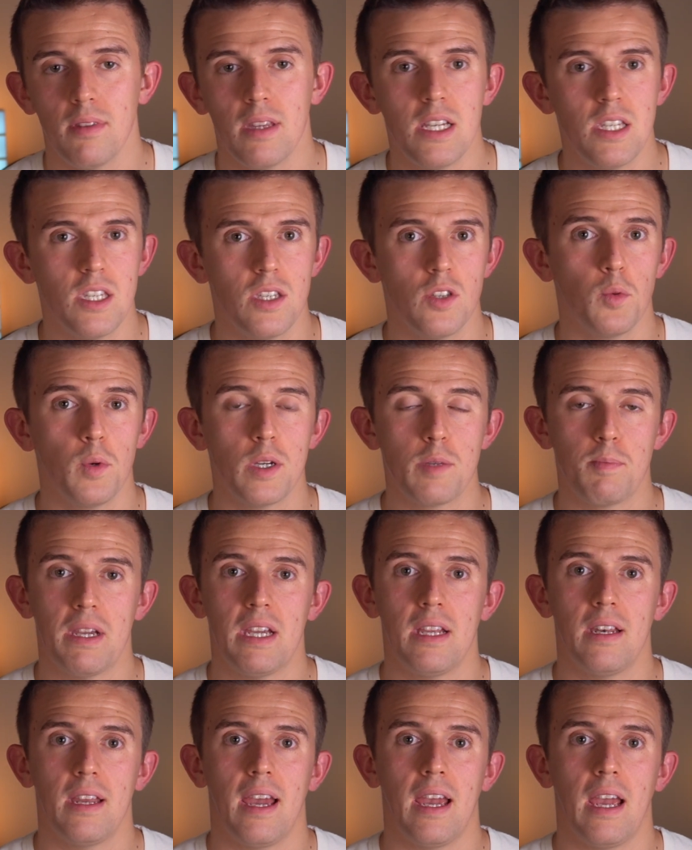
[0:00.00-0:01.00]
This has always
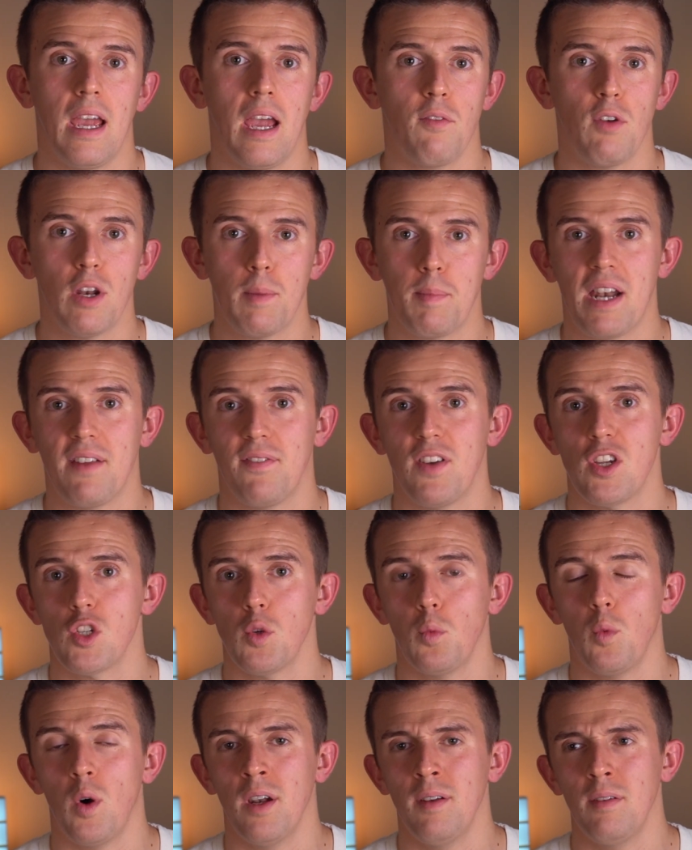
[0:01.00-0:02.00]
been a really
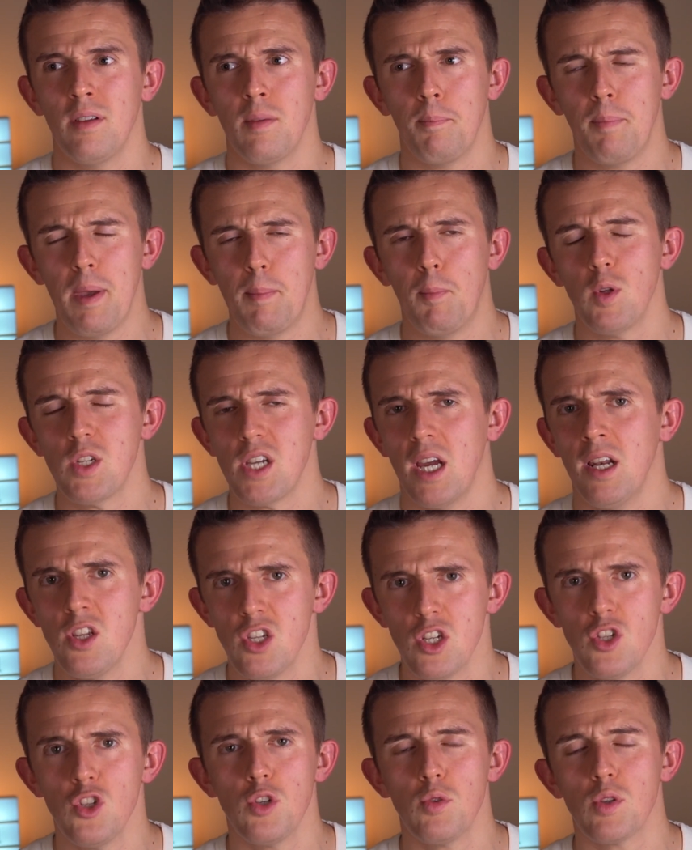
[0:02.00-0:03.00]
beneficial one, a bit more
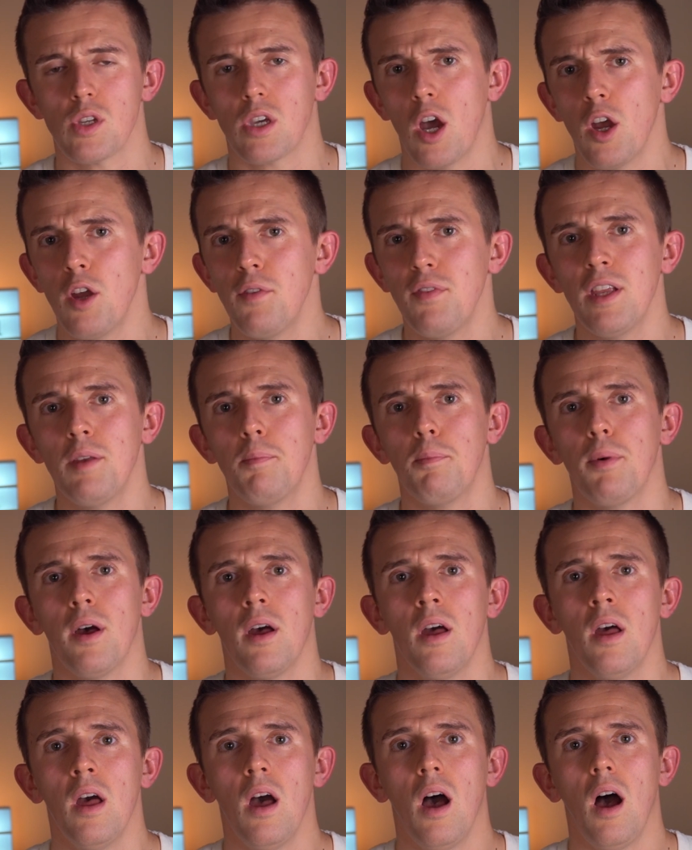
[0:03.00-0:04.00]
challenging due to COVID,
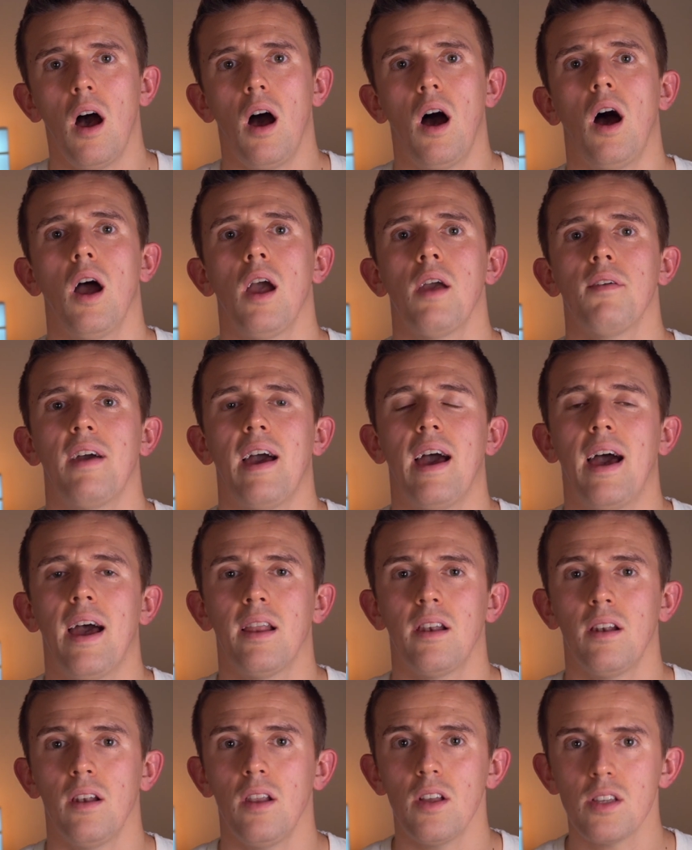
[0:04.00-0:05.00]
but I've
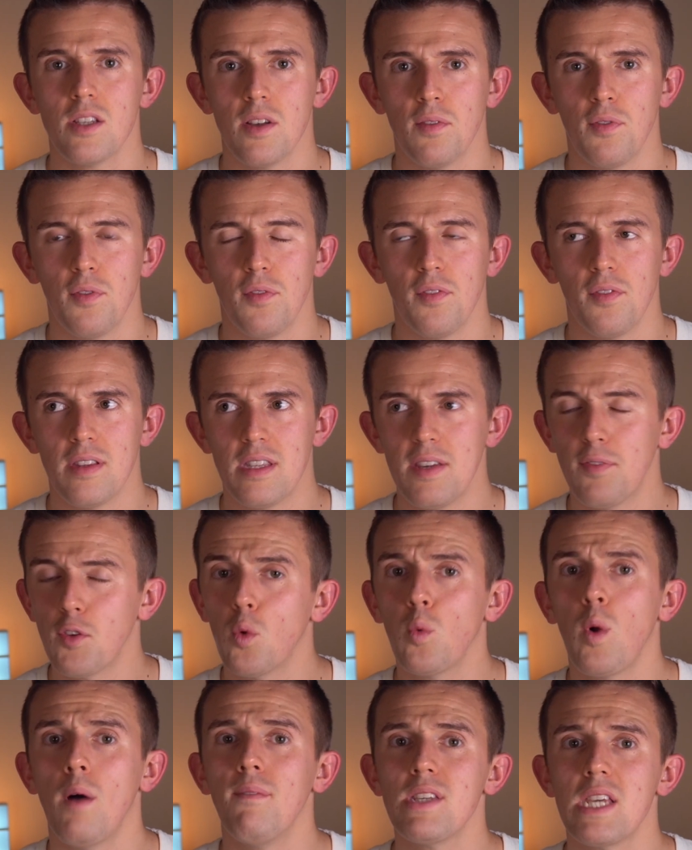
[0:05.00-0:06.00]
had lots of
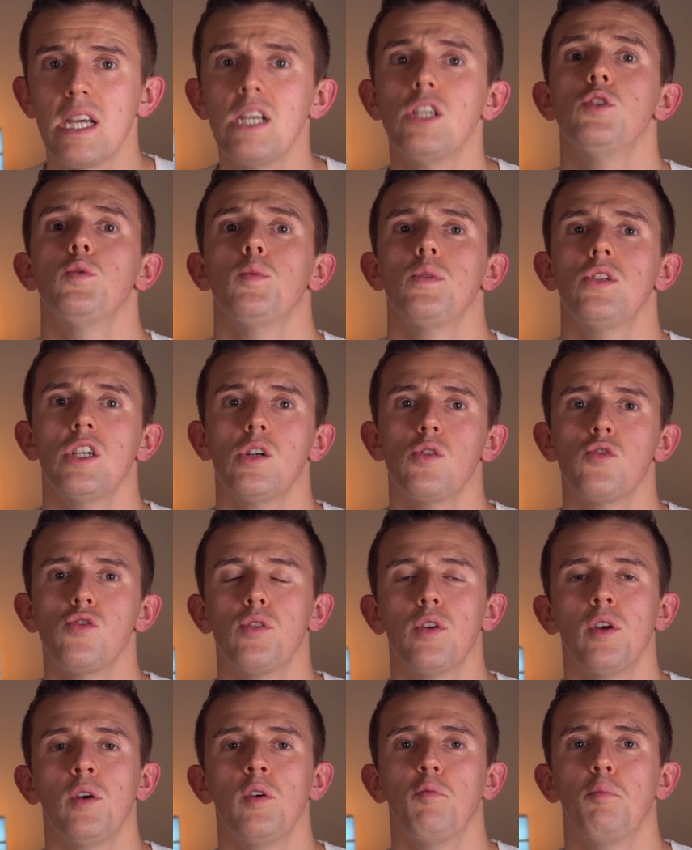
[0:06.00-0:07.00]
difficult conversations with
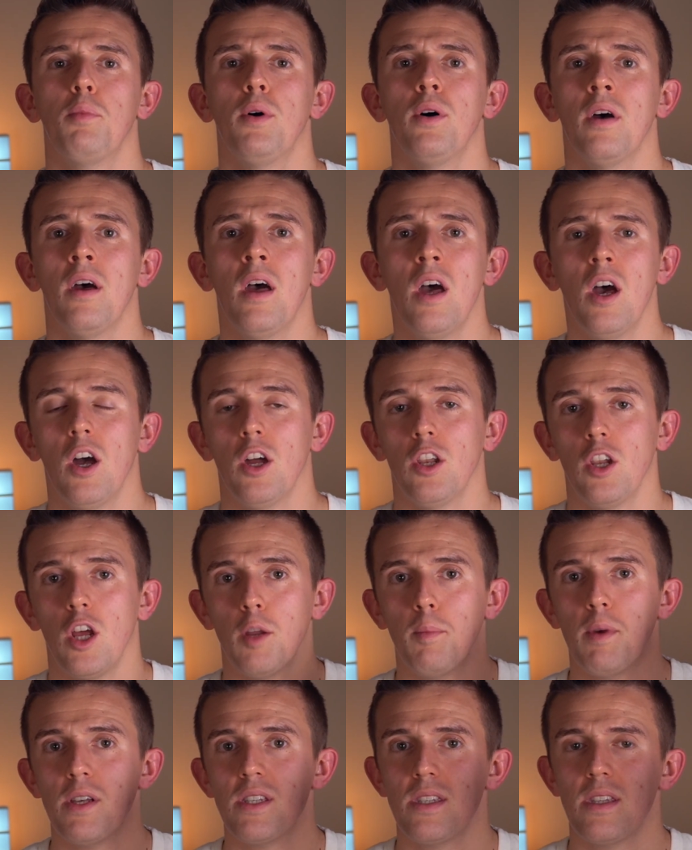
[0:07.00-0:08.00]
children who have put
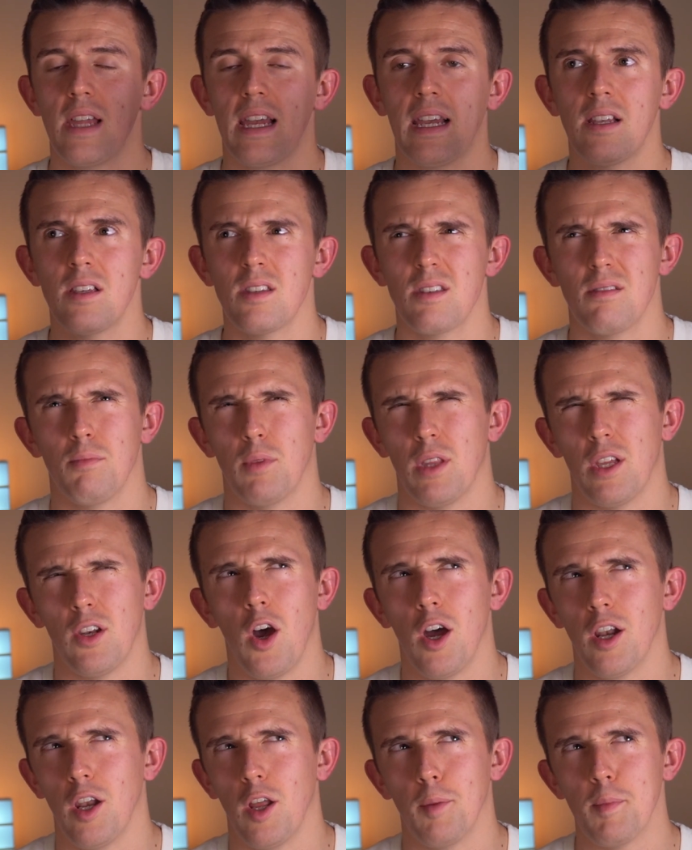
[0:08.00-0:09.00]
anonymous things, well, they're
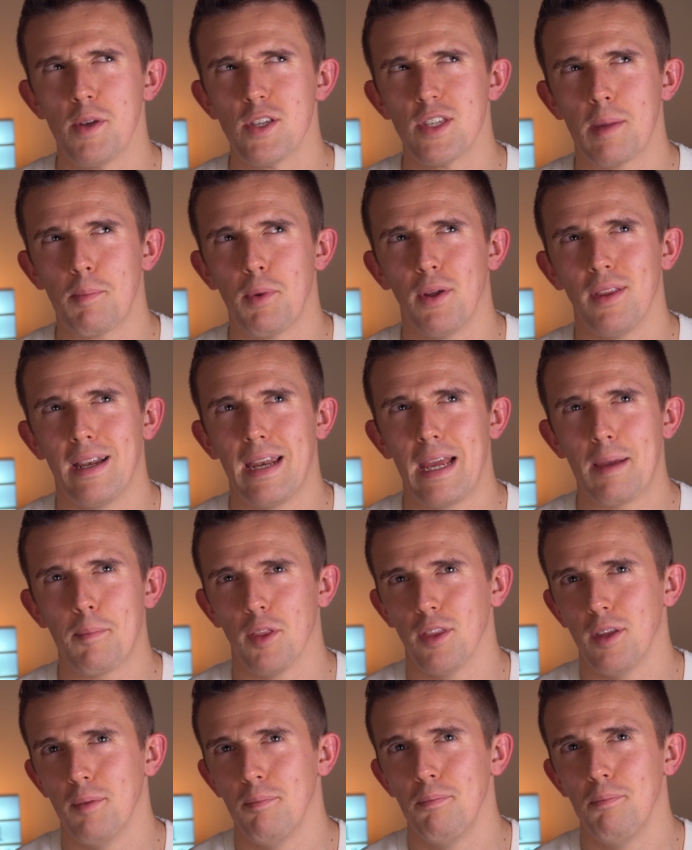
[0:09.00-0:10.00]
not anonymous, they put their name
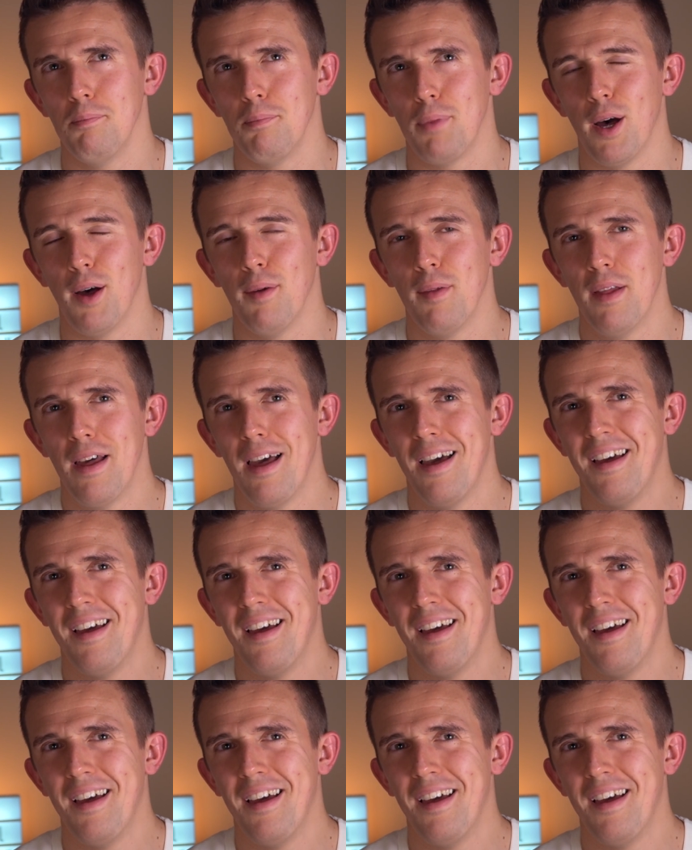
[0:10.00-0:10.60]
on them, but